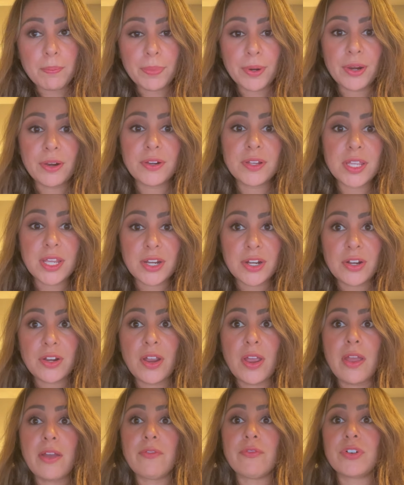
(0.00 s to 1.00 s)
per year
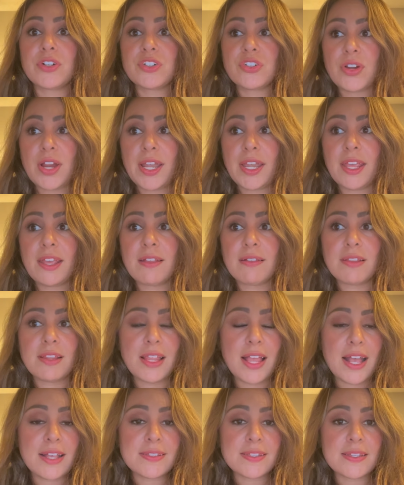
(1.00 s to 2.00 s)
for training,
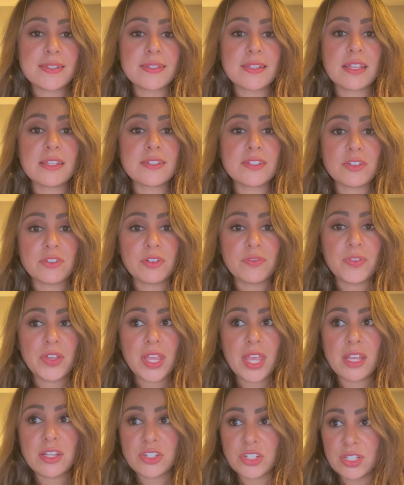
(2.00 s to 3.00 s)
classes, and
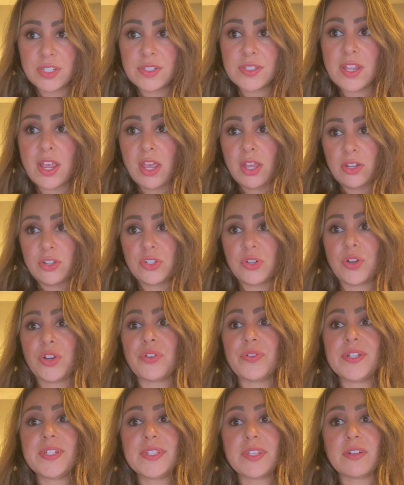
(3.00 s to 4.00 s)
certifications to
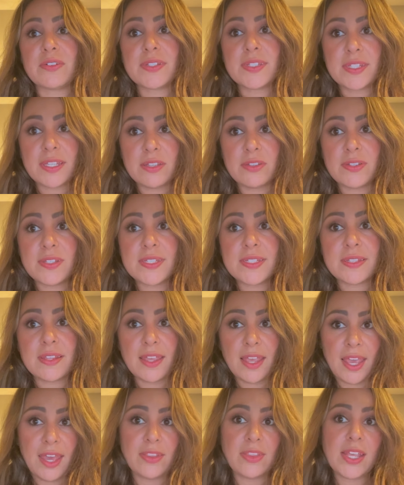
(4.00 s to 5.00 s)
increase their skills
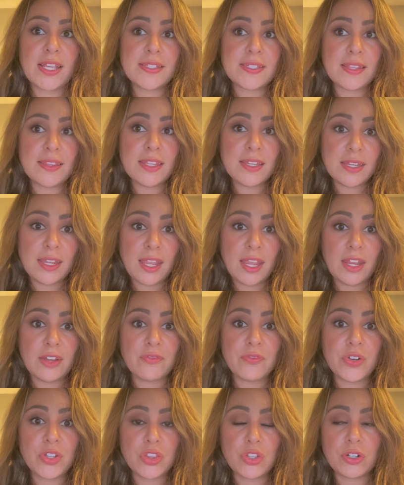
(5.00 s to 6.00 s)
and lessen the need
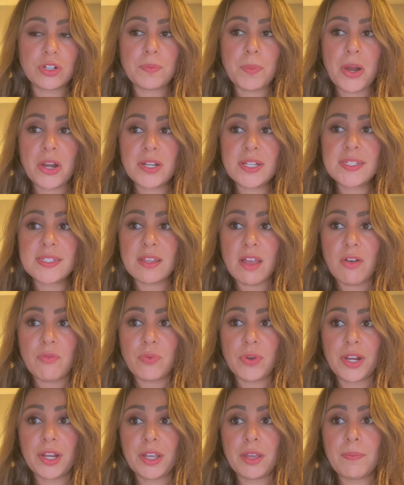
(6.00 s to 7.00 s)
for third-party
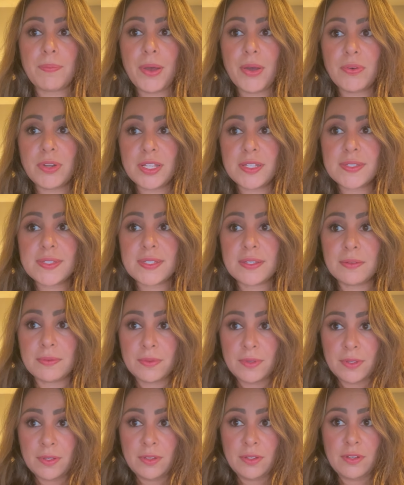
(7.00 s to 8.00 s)
software and components.
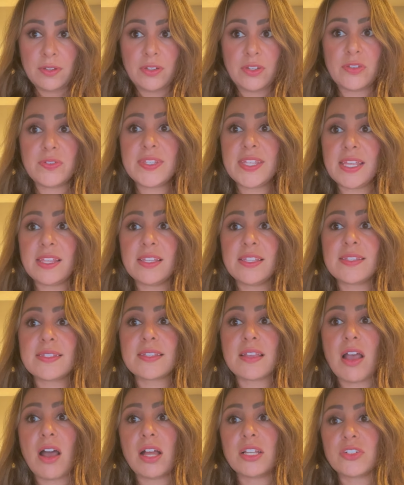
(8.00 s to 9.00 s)
New Zealand's
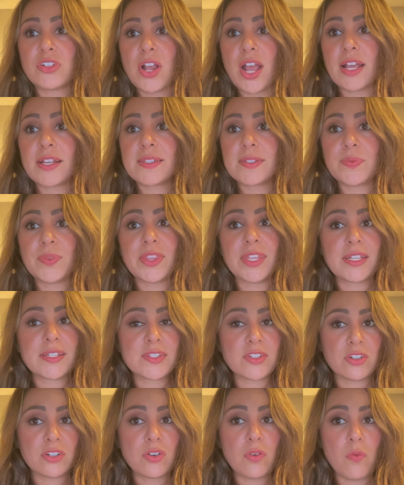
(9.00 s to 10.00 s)
contracts with
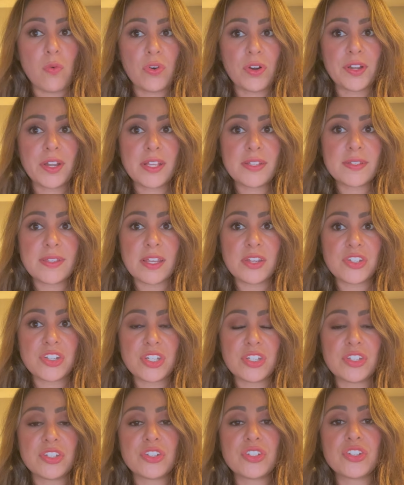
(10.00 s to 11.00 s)
external
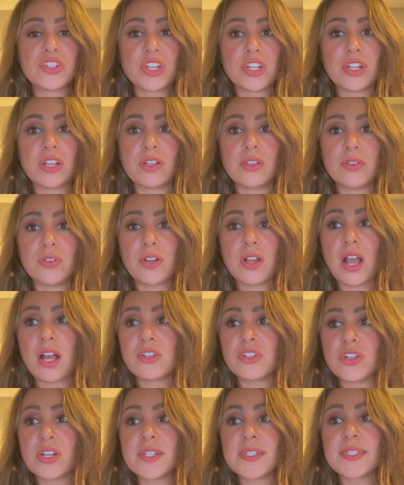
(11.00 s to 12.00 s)
organizations should include
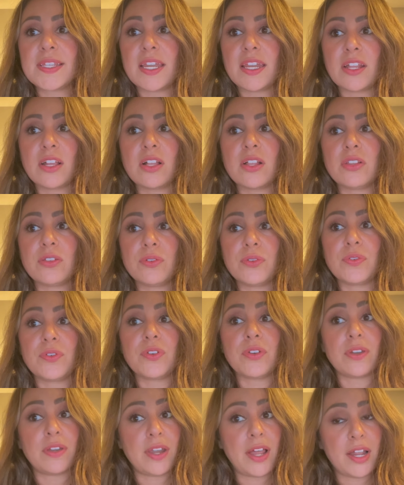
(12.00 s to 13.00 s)
contracts that include
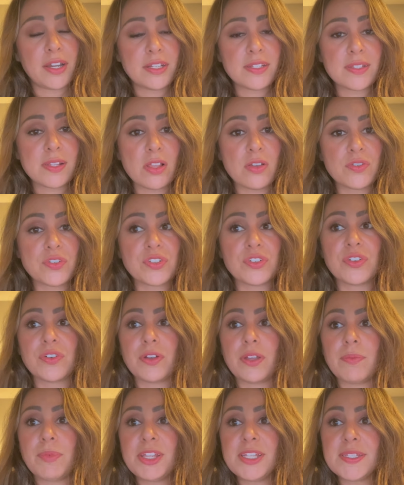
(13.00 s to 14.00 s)
non-disclosure
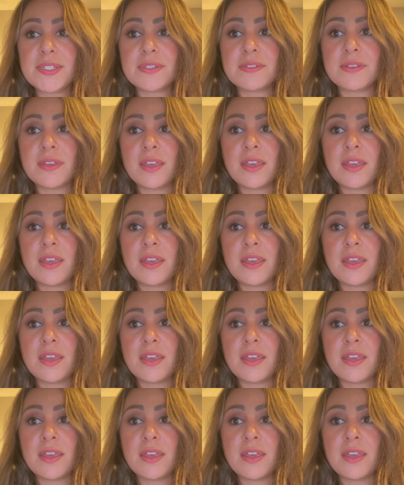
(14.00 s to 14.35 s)
agreements,